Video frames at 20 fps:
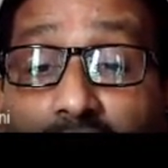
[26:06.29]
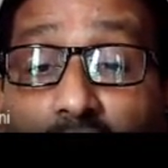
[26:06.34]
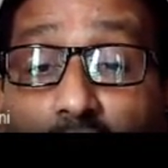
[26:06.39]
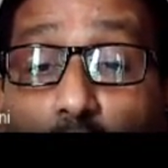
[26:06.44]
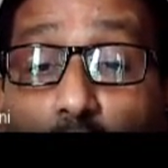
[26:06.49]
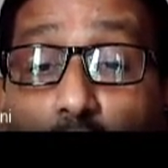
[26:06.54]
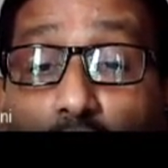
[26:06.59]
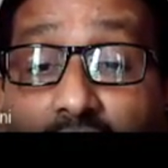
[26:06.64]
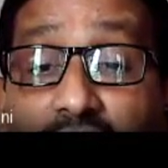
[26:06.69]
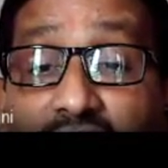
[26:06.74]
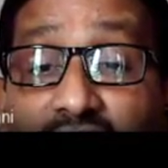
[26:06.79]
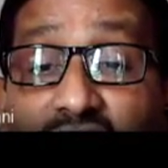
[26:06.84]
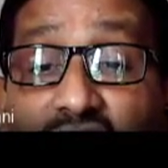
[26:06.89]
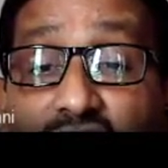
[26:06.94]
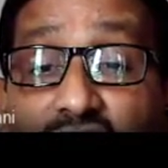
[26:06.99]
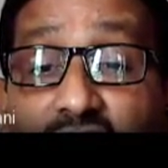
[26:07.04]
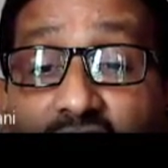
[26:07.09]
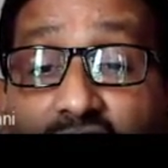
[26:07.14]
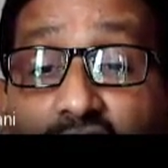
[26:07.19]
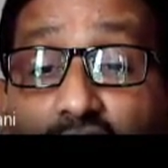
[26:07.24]
The
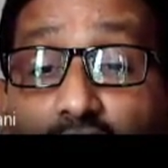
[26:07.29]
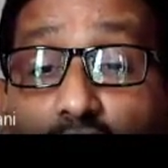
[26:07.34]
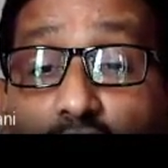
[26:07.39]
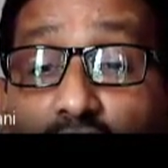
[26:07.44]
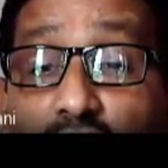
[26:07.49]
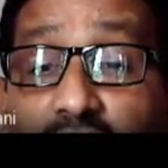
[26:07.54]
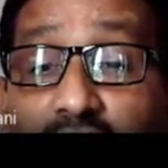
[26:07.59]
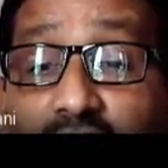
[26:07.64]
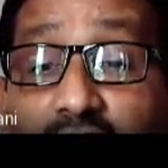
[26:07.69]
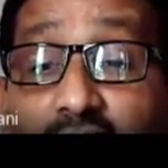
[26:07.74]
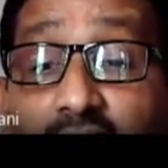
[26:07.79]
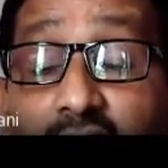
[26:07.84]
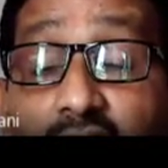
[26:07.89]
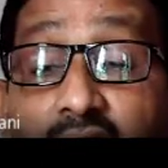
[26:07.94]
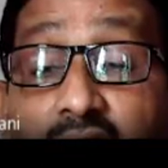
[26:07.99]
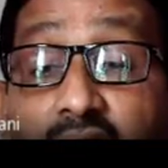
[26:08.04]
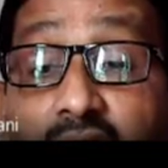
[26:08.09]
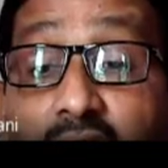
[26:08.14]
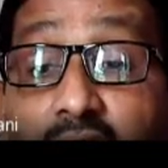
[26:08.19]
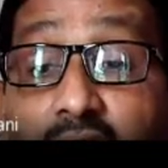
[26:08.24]
coefficients over here